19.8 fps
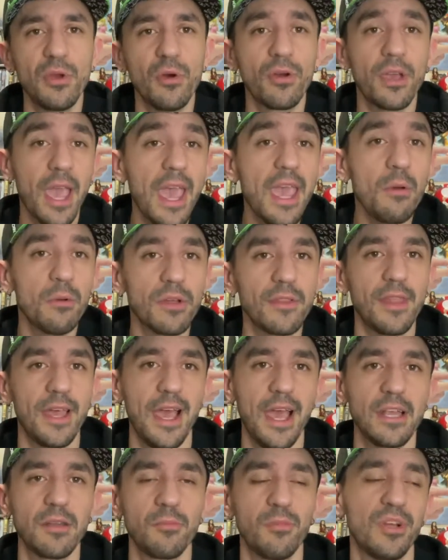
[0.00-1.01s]
okay with
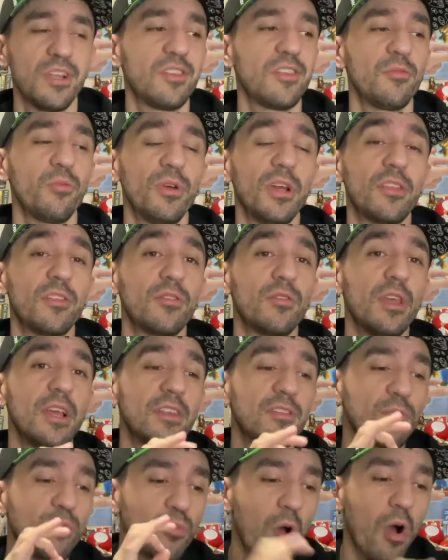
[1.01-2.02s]
that. But
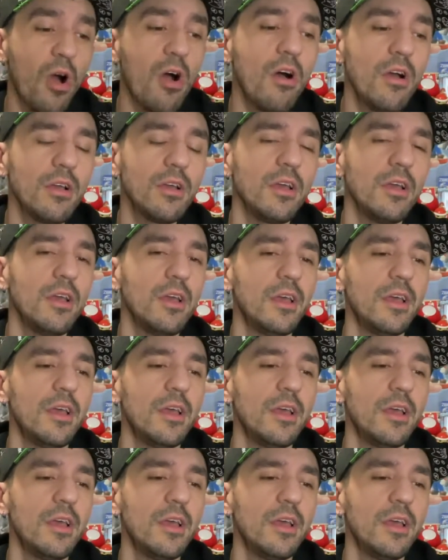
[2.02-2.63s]
it's wrong.